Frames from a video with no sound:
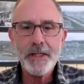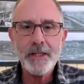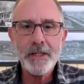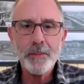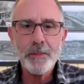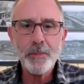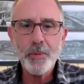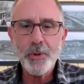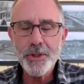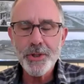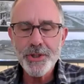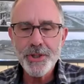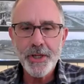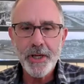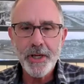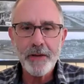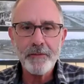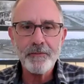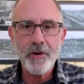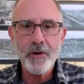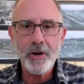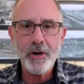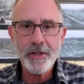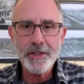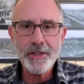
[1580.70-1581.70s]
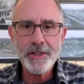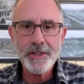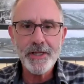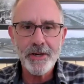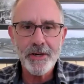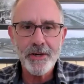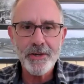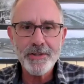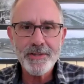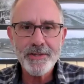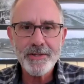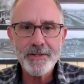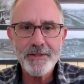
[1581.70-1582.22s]
need and appreciate
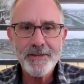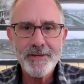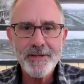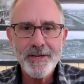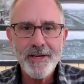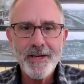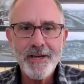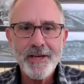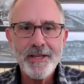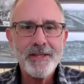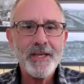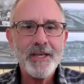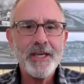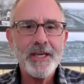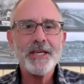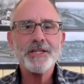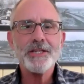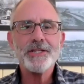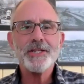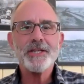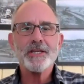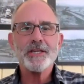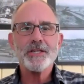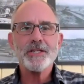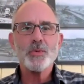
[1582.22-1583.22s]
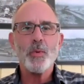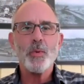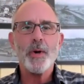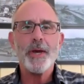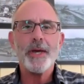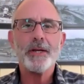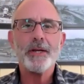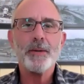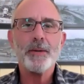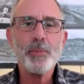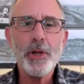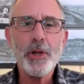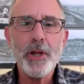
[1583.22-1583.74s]
volunteers. The easiest
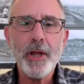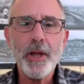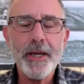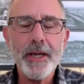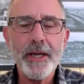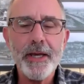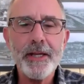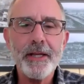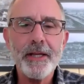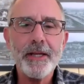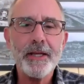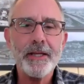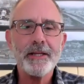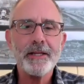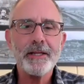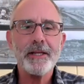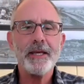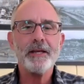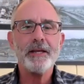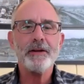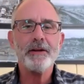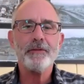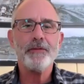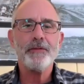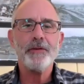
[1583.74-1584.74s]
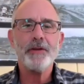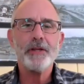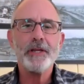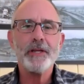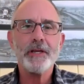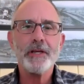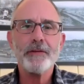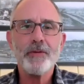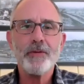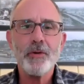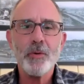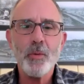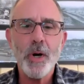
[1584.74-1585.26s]
way to plug in and get a
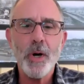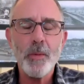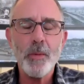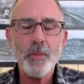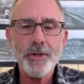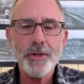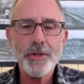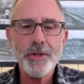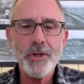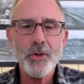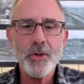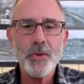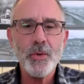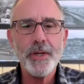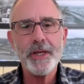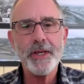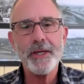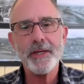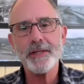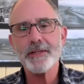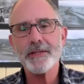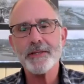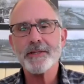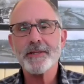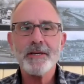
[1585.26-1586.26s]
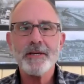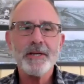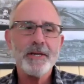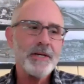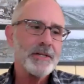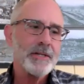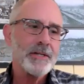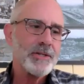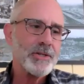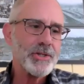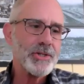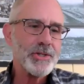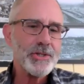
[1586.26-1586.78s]
feeling for what we're doing is
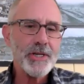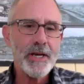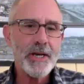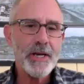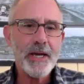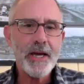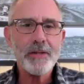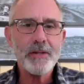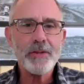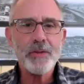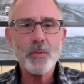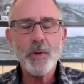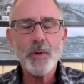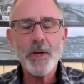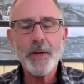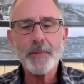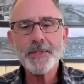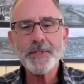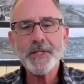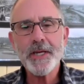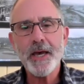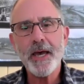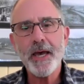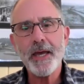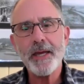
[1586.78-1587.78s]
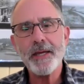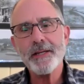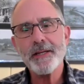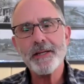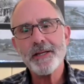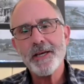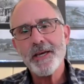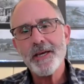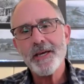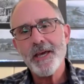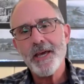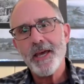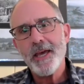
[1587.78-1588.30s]
just check out the website
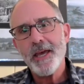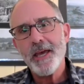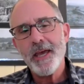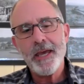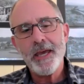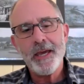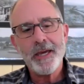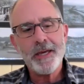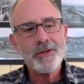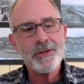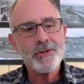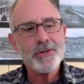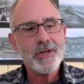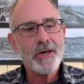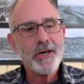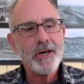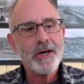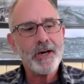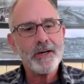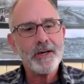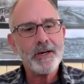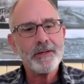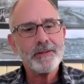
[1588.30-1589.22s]
and